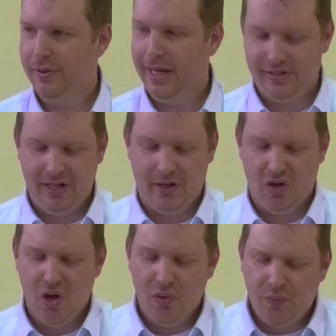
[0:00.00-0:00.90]
That's
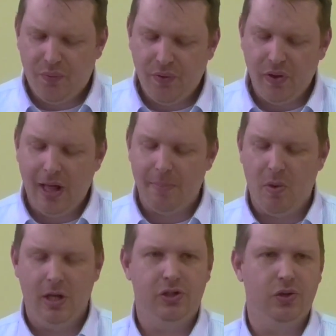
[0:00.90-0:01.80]
it. Fill up
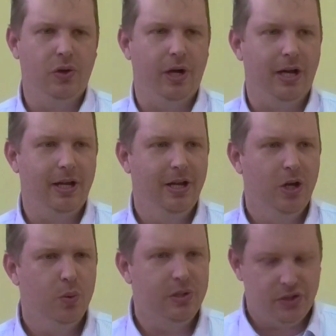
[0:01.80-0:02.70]
my joy.
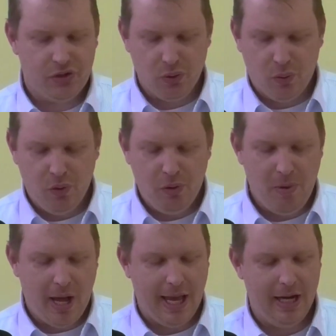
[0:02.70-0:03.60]
Restore
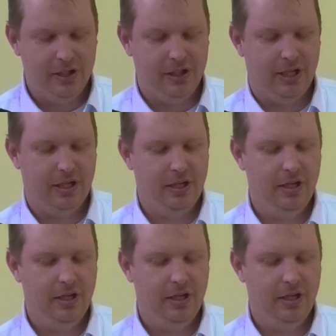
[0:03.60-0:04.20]
my energy.